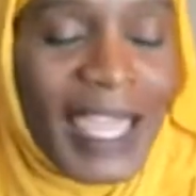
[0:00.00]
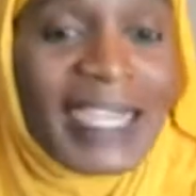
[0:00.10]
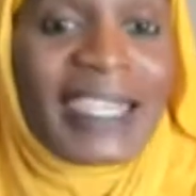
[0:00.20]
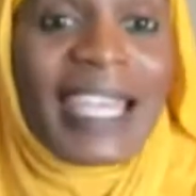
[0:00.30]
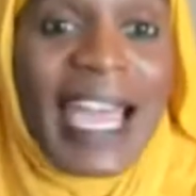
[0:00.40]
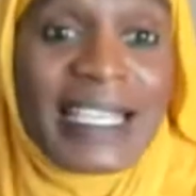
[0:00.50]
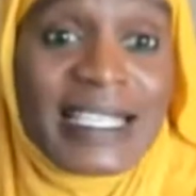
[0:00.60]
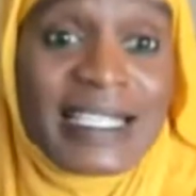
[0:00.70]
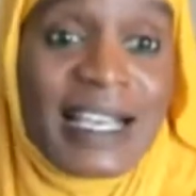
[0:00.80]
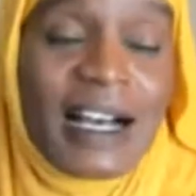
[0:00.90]

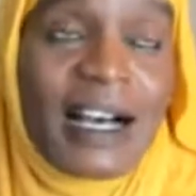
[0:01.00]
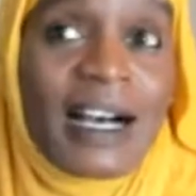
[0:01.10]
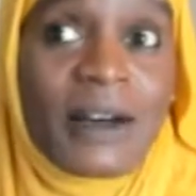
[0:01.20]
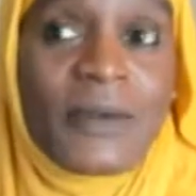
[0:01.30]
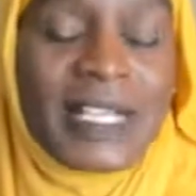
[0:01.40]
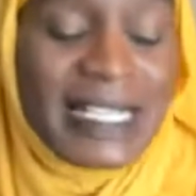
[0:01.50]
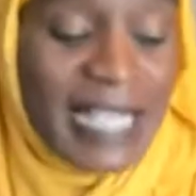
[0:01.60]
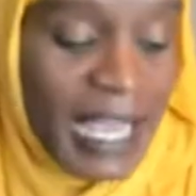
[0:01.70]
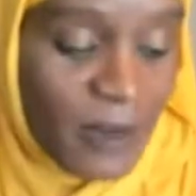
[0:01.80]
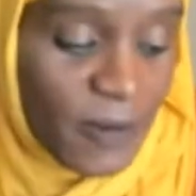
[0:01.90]
less of a
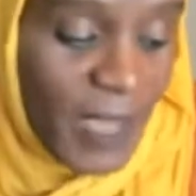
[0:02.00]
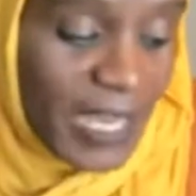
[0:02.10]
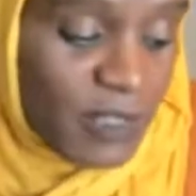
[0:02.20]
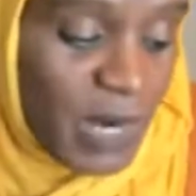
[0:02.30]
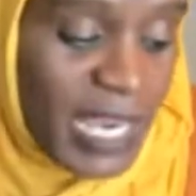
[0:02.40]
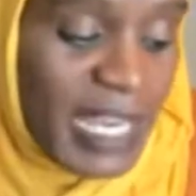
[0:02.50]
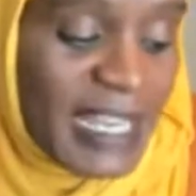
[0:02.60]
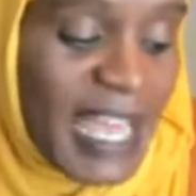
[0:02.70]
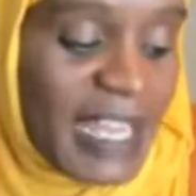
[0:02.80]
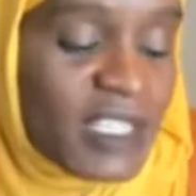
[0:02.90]
side effect, right?
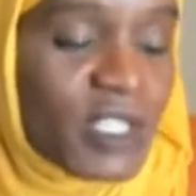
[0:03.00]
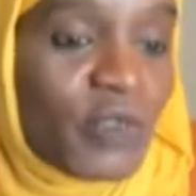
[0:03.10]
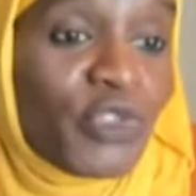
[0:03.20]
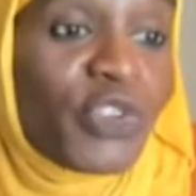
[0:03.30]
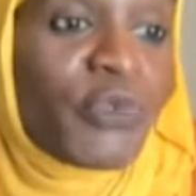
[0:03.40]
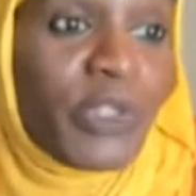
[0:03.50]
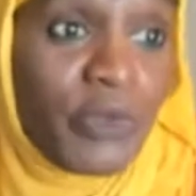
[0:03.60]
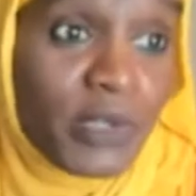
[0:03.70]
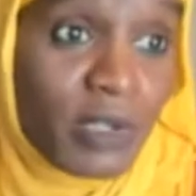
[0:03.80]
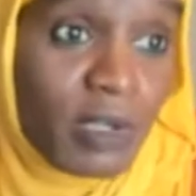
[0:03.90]
And that is
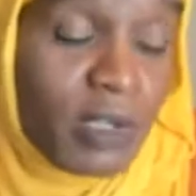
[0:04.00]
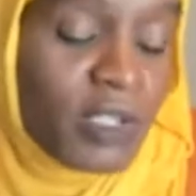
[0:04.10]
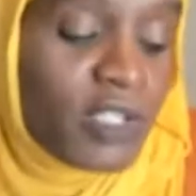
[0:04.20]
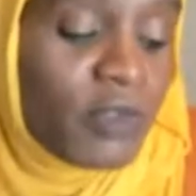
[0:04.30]
erythritol.